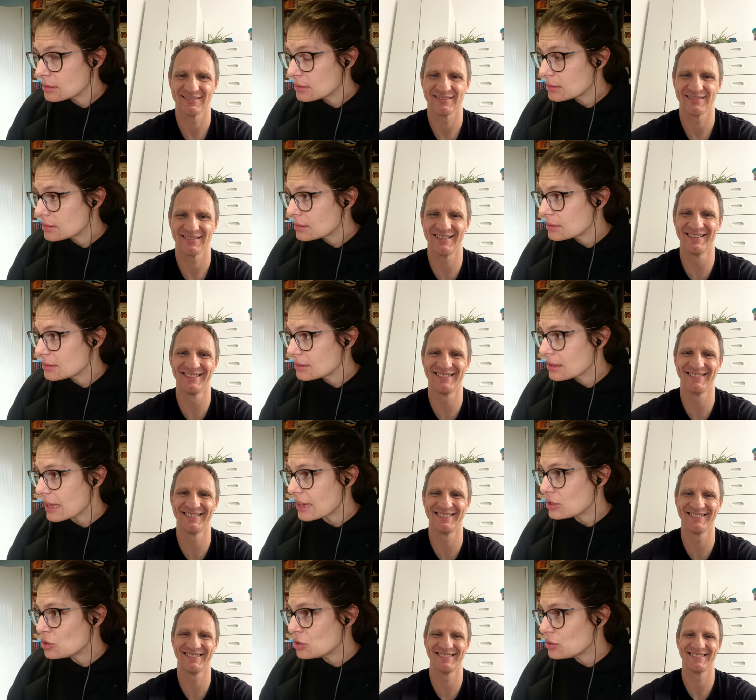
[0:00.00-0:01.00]
Speaker 1: Okay.
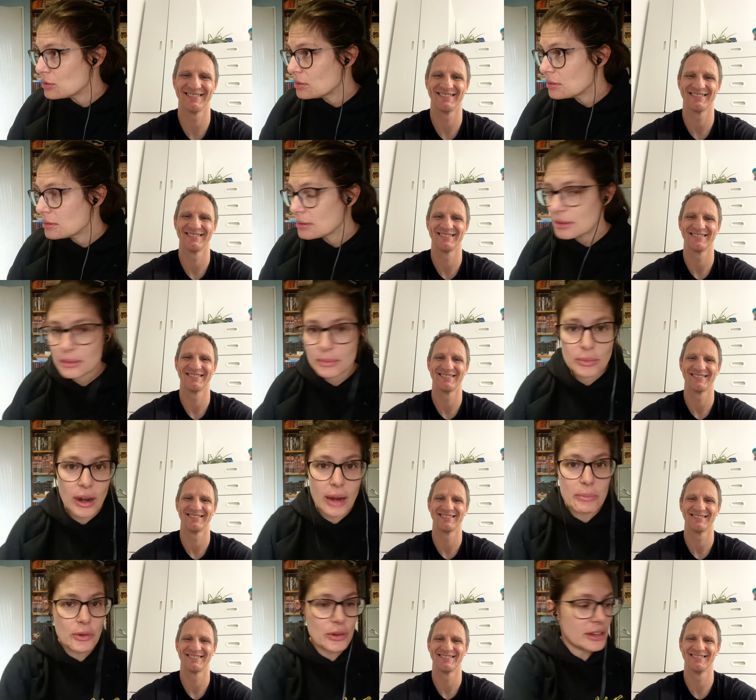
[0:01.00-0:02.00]
Thank you.
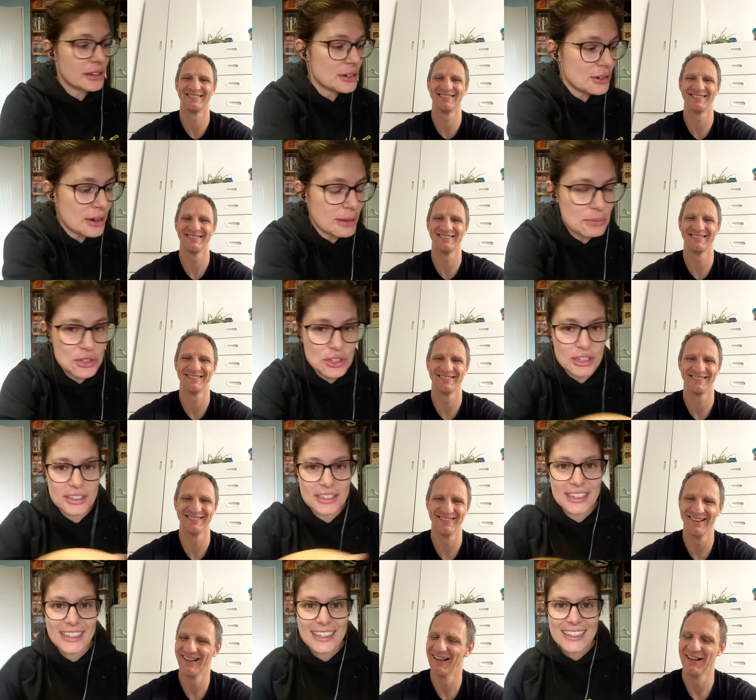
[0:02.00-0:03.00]
Bribery and corruption.
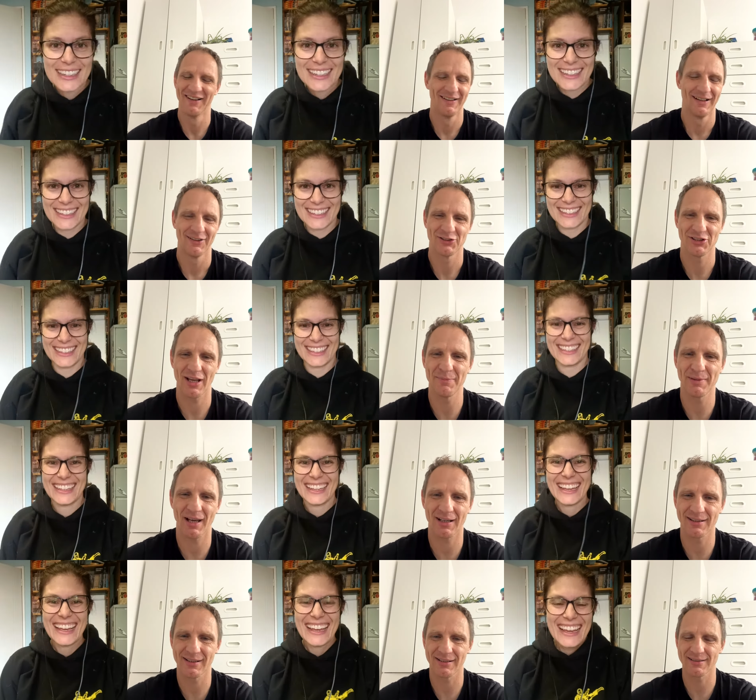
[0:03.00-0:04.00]
Speaker 2: Same
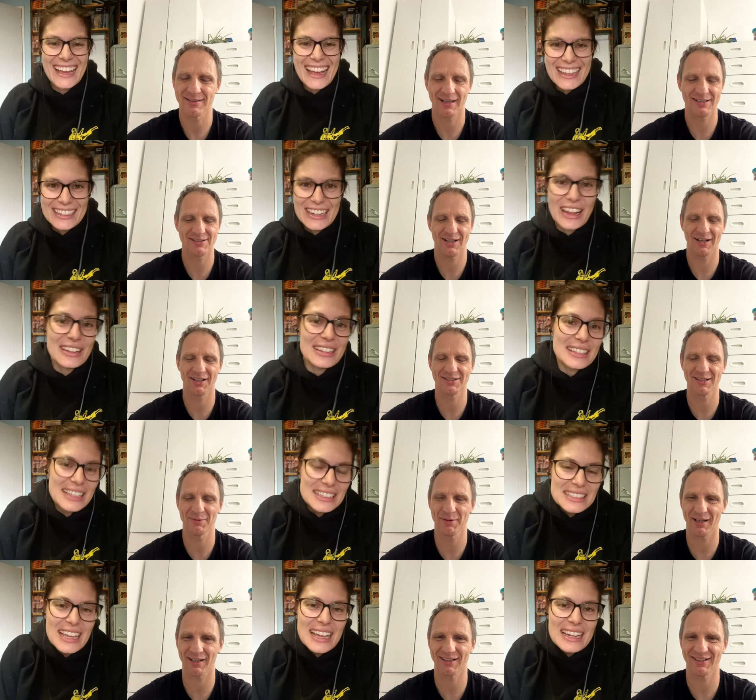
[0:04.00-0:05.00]
tactics.
Speaker 1: No,
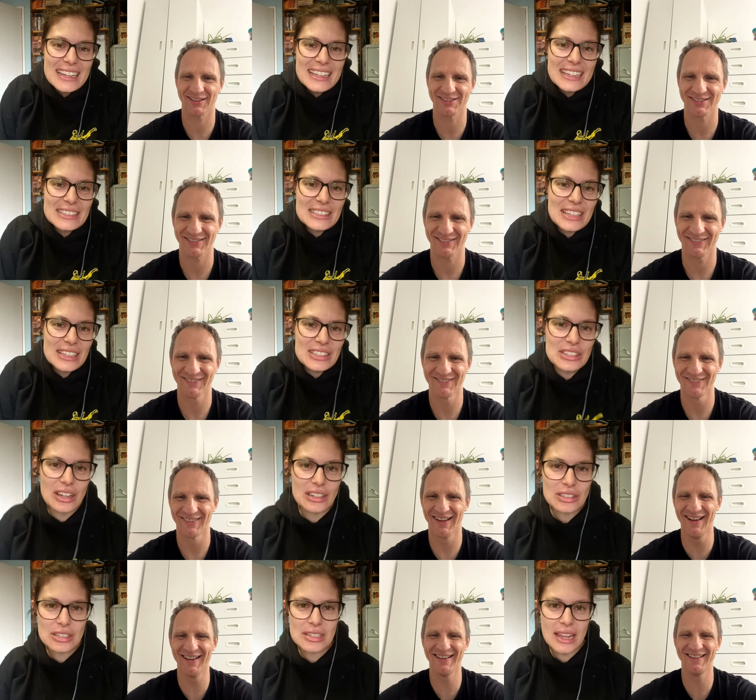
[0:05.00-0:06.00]
exactly. It's it's
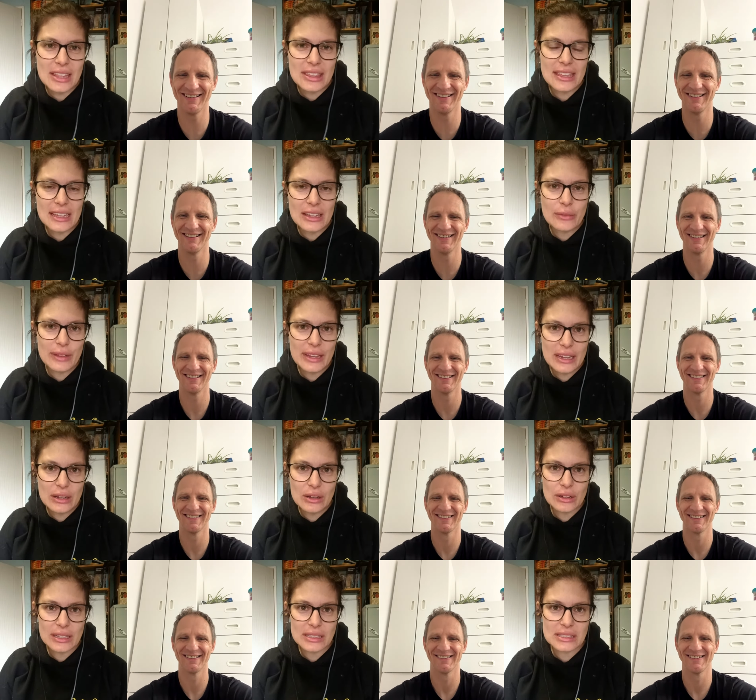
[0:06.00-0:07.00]
not. I think we
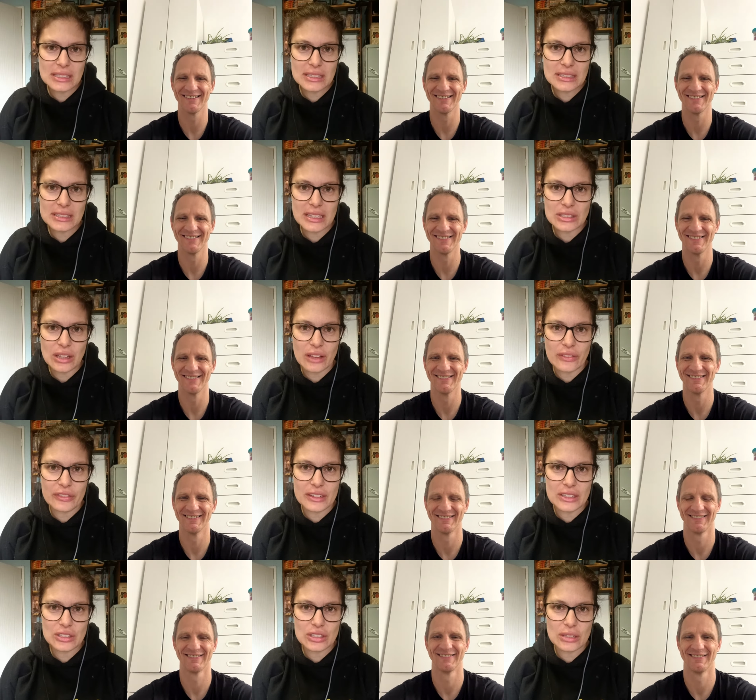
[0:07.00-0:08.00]
look at success
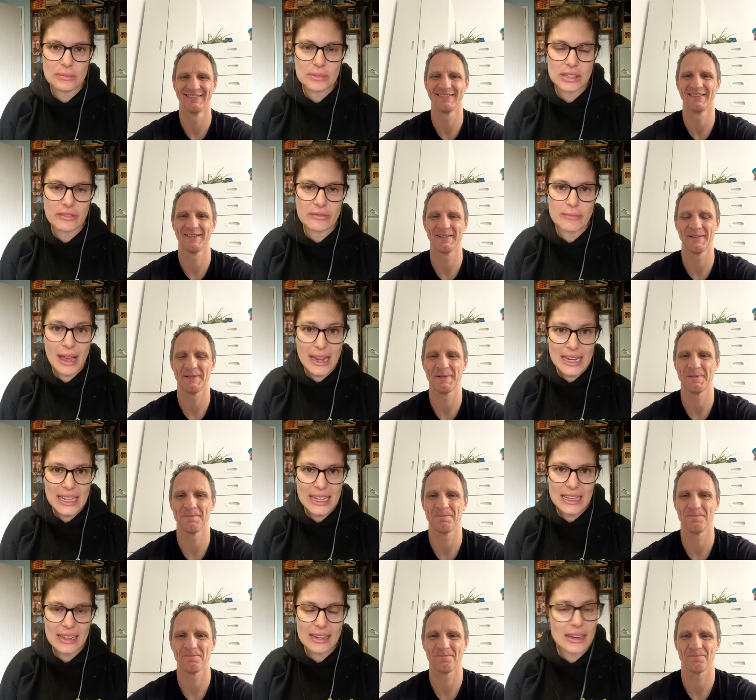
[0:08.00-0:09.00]
often in terms of
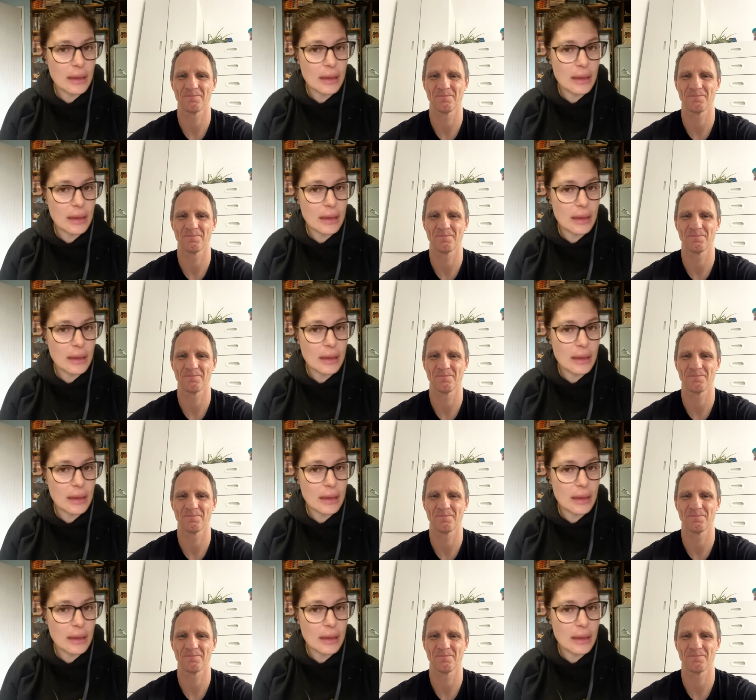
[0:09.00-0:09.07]
money and